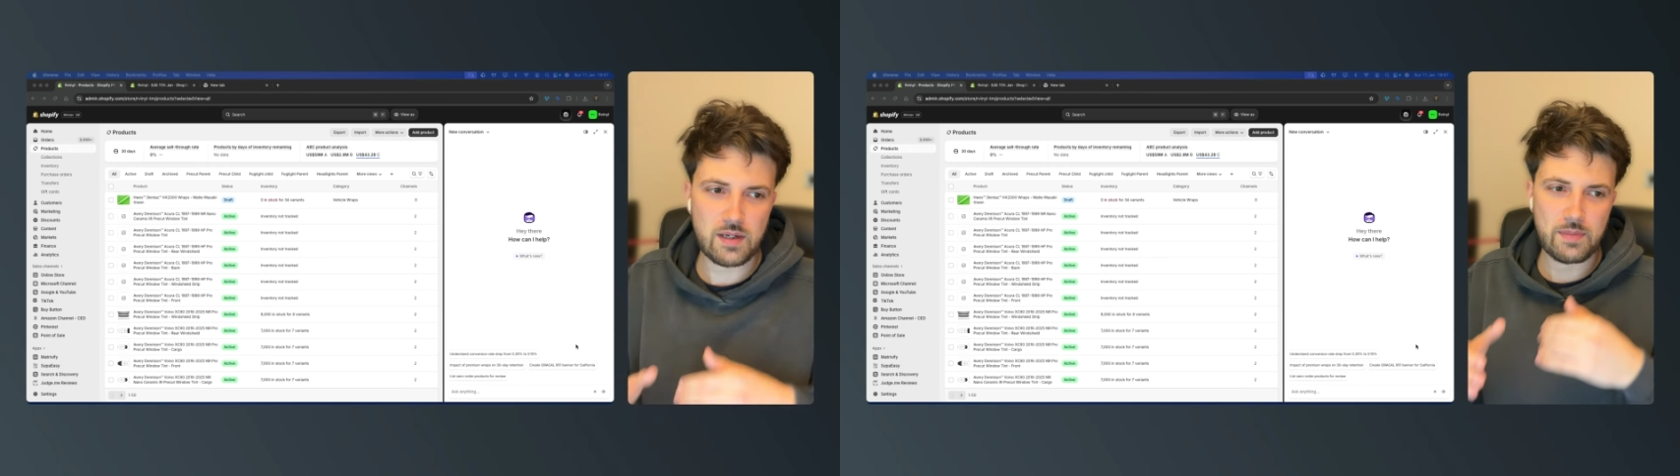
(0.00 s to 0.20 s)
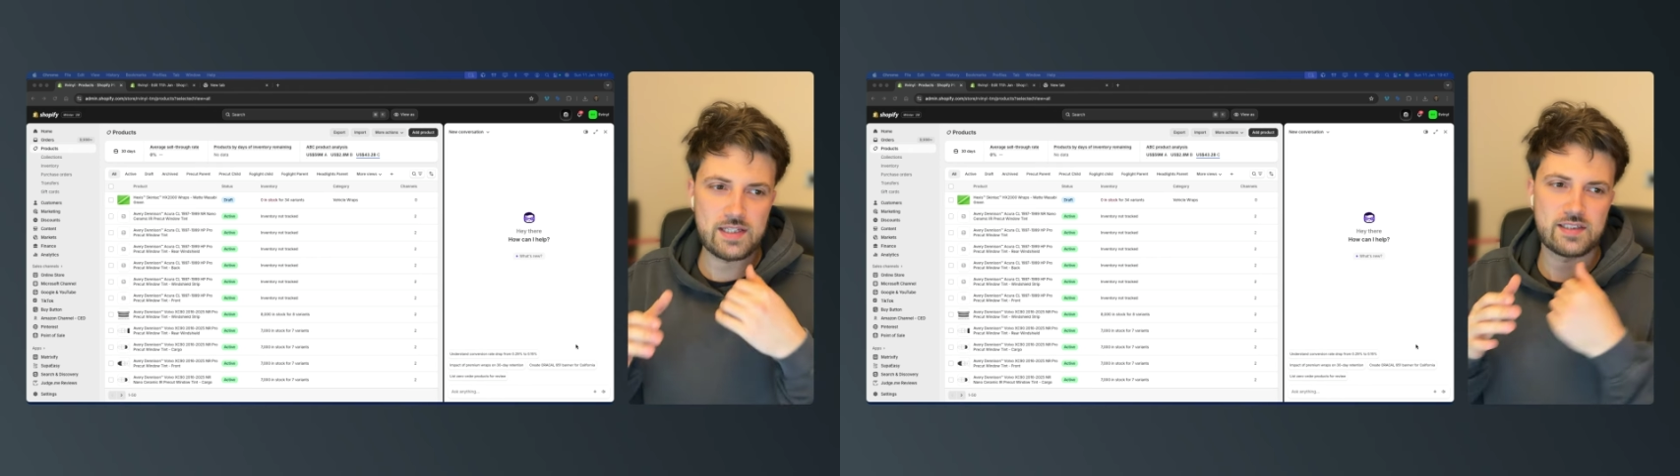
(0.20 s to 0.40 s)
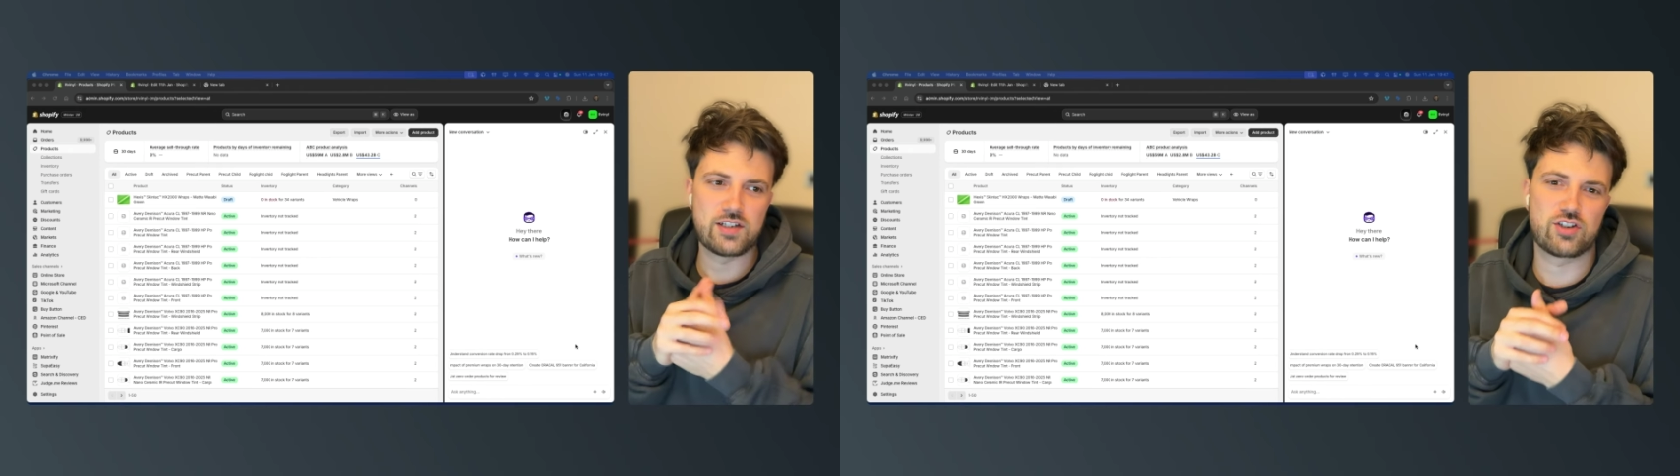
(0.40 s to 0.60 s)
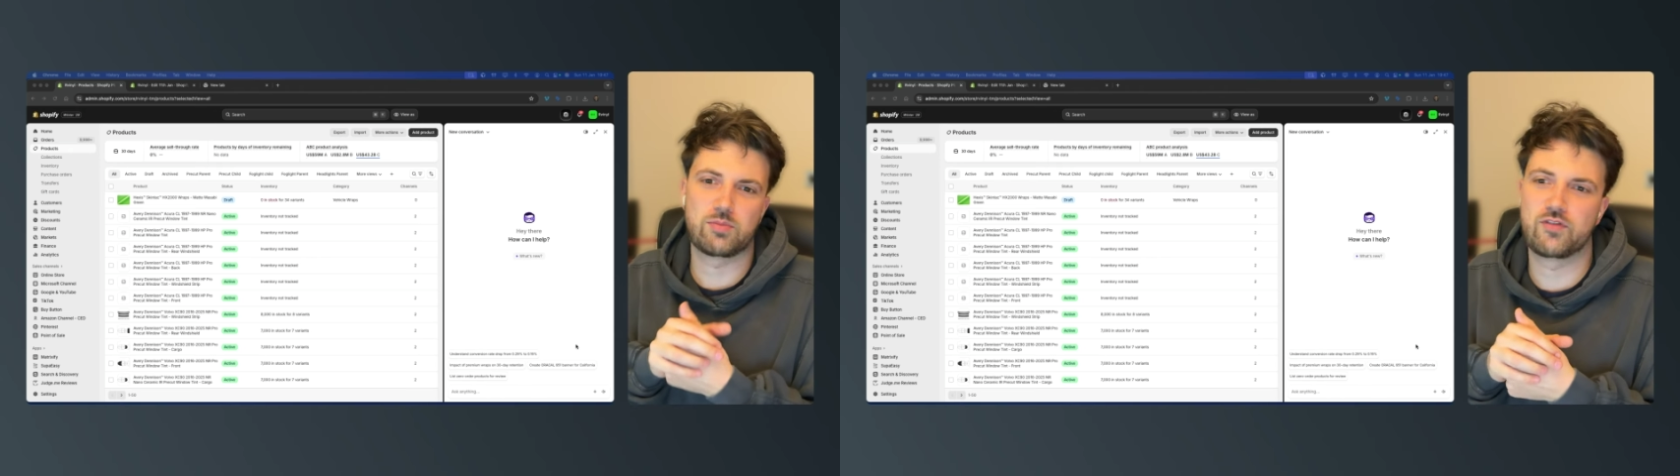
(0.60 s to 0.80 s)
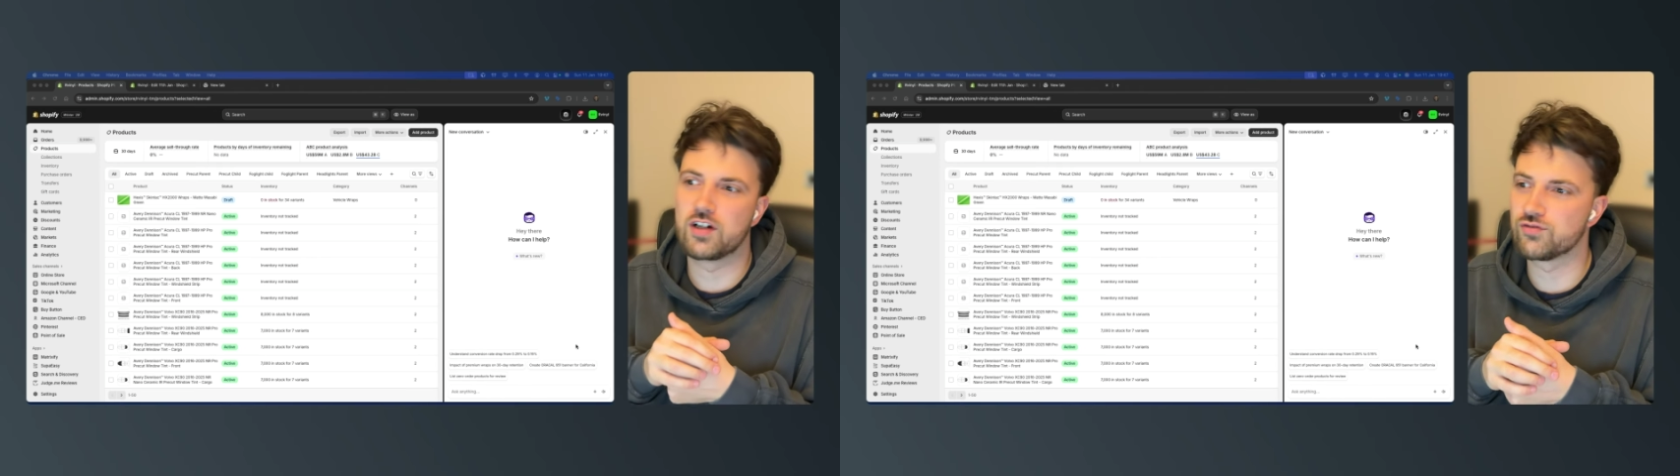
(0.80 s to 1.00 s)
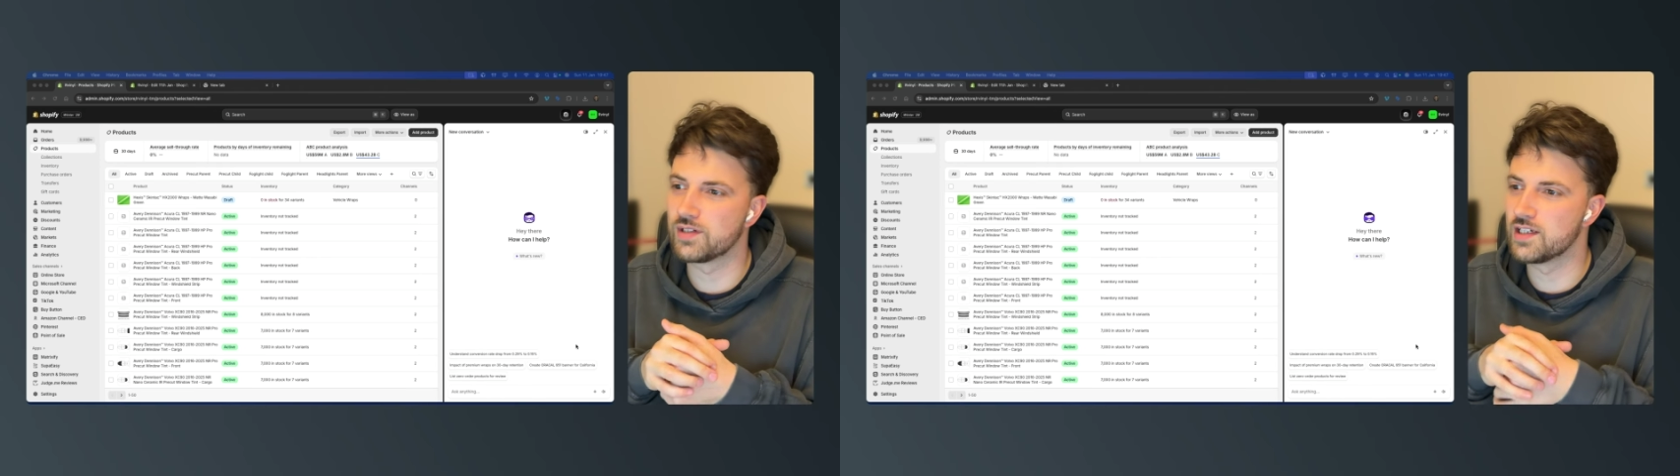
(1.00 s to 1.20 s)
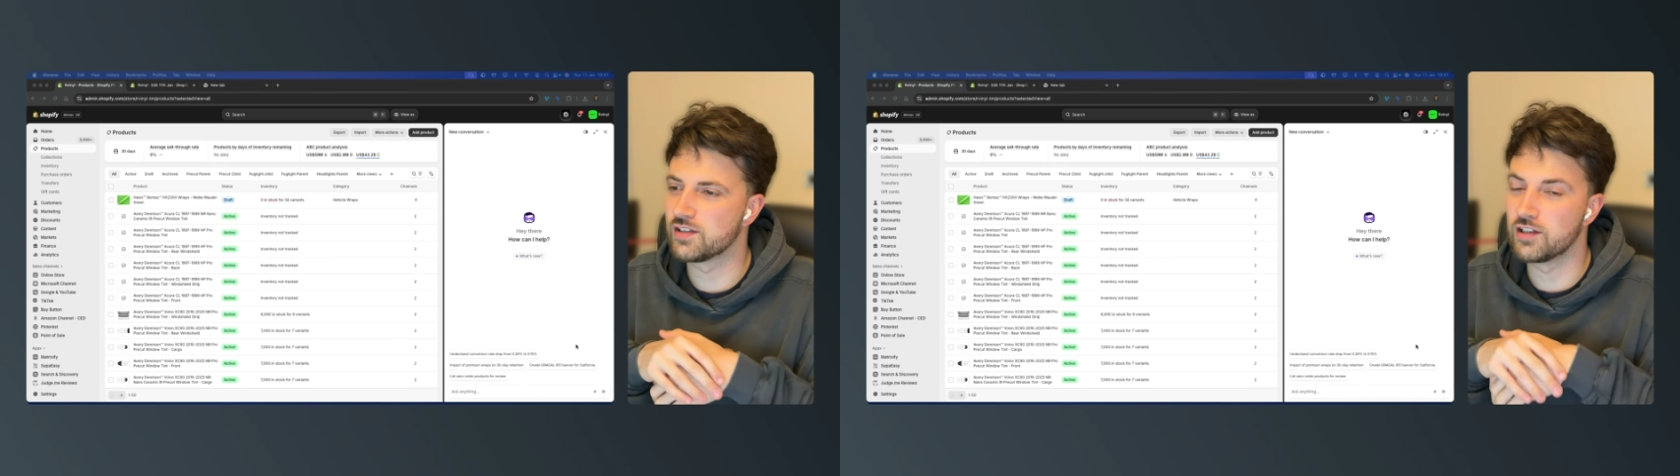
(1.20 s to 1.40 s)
basically, Shopify's released